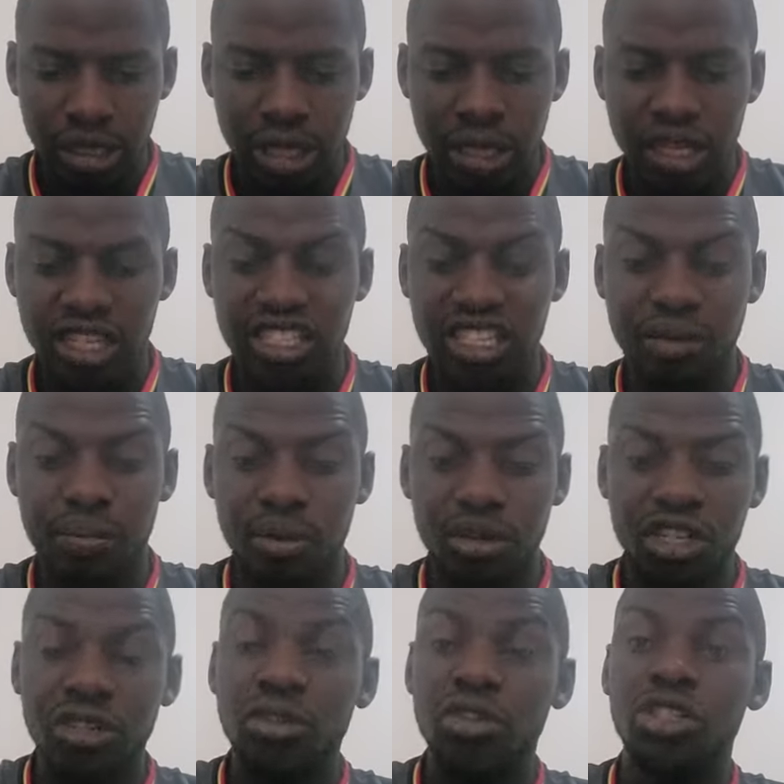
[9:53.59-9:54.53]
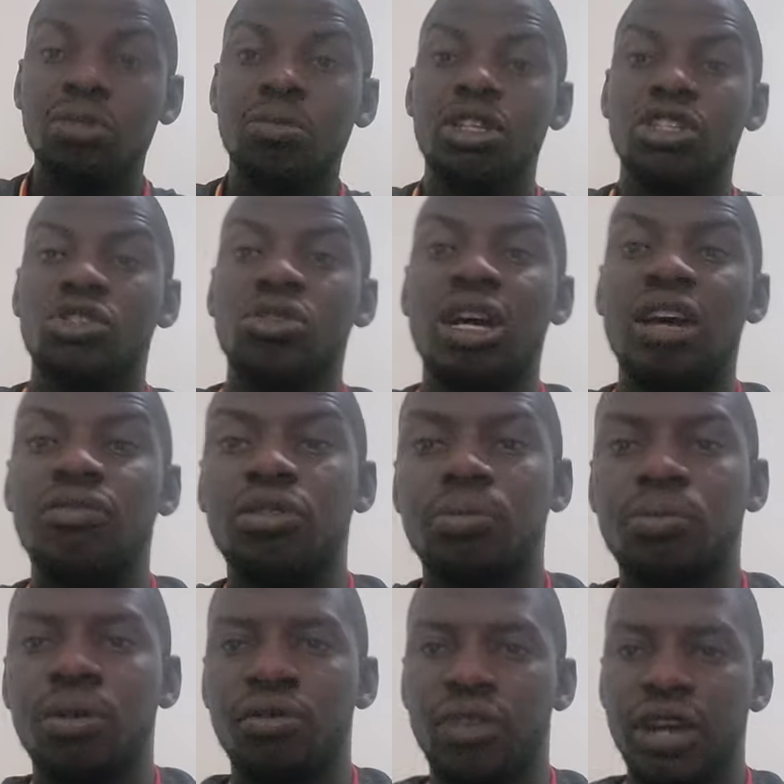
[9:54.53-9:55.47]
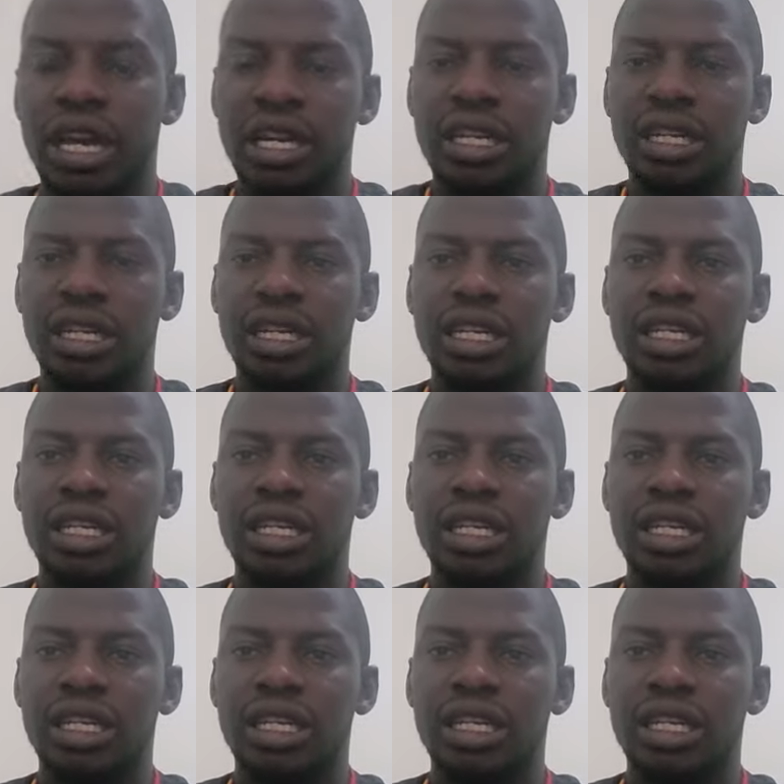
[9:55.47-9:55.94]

the supporting documents you have to provide.